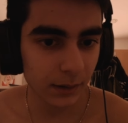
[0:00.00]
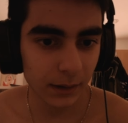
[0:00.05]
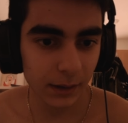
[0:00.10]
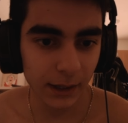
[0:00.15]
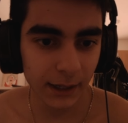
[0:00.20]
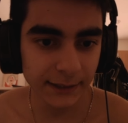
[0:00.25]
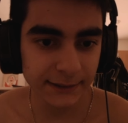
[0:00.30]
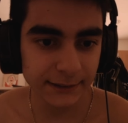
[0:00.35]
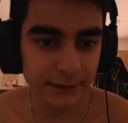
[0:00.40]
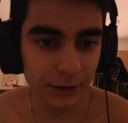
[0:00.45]

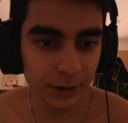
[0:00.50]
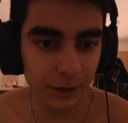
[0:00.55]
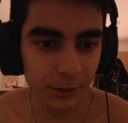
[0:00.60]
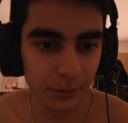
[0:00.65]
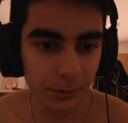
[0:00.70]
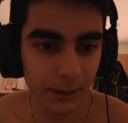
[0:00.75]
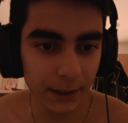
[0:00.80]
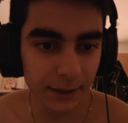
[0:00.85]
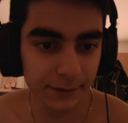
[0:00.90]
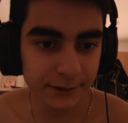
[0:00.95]
I saw
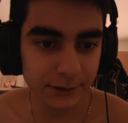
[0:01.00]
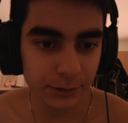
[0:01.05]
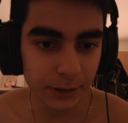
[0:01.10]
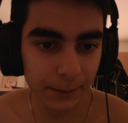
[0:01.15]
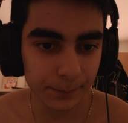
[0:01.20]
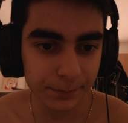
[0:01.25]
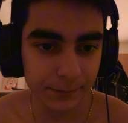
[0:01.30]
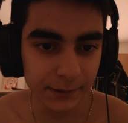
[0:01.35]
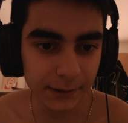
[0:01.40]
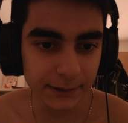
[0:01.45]
we have
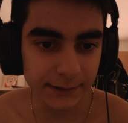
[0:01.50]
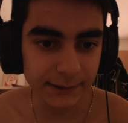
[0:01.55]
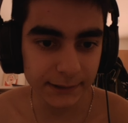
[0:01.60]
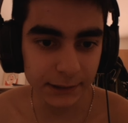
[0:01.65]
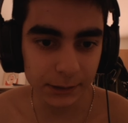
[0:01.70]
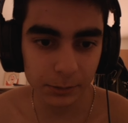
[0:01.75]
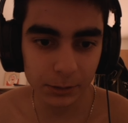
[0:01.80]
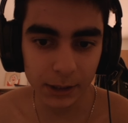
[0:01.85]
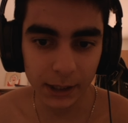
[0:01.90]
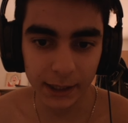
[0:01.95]
swept this
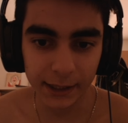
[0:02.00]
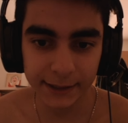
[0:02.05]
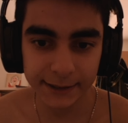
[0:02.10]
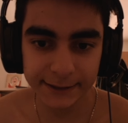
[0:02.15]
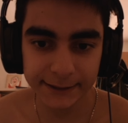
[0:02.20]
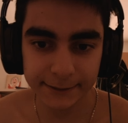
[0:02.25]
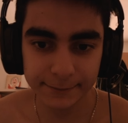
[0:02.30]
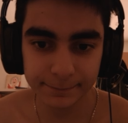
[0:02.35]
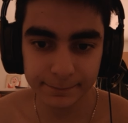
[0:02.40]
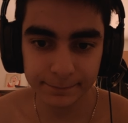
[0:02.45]
equal
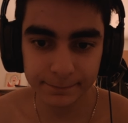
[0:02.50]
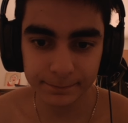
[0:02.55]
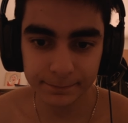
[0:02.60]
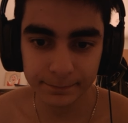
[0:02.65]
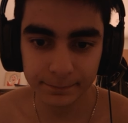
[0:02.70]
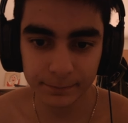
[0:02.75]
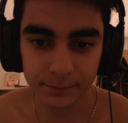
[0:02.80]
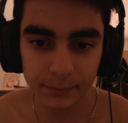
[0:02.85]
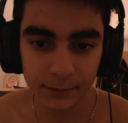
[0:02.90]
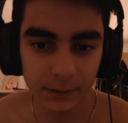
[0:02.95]
highs,
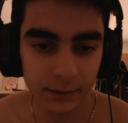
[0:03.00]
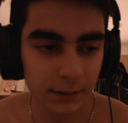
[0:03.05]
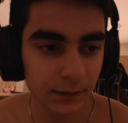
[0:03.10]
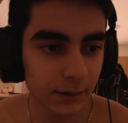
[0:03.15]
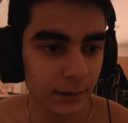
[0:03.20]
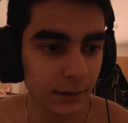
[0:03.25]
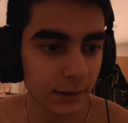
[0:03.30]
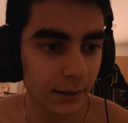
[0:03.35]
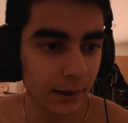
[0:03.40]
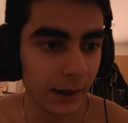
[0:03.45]

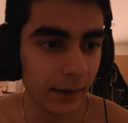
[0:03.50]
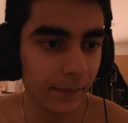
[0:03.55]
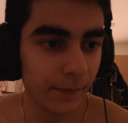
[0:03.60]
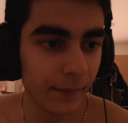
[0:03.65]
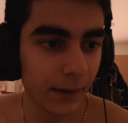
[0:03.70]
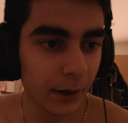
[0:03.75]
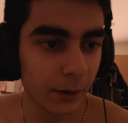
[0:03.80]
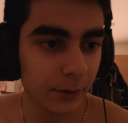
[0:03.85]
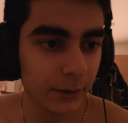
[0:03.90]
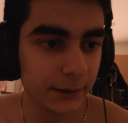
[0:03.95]
and
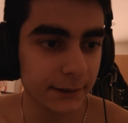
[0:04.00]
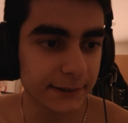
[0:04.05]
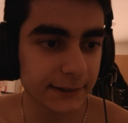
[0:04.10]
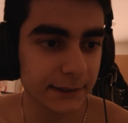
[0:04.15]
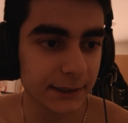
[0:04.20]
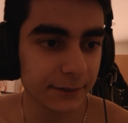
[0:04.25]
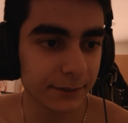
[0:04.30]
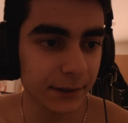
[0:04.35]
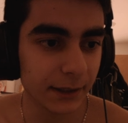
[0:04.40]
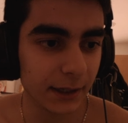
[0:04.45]
now it's
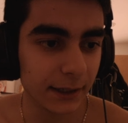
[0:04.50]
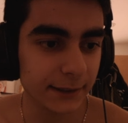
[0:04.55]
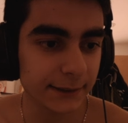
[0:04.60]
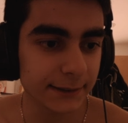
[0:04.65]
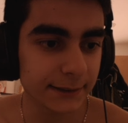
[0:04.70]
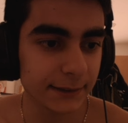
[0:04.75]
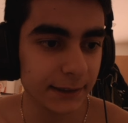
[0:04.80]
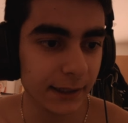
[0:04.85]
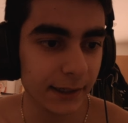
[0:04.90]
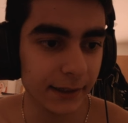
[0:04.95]
giving
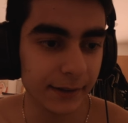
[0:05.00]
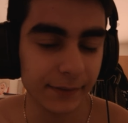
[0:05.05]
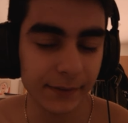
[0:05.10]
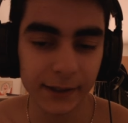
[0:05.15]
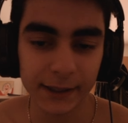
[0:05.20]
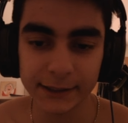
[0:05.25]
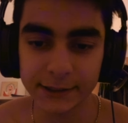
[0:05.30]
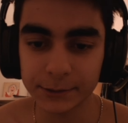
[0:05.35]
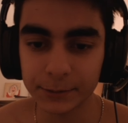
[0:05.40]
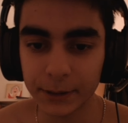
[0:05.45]
us a
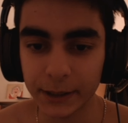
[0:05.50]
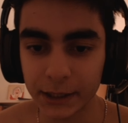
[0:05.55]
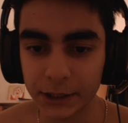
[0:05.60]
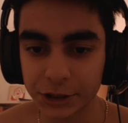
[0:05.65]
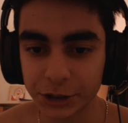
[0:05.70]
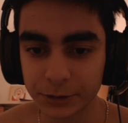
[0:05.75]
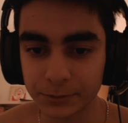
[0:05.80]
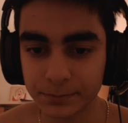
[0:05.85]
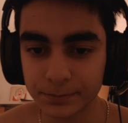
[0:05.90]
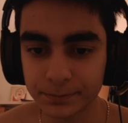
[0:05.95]
nice
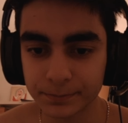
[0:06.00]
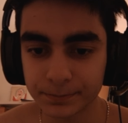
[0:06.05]
reaction.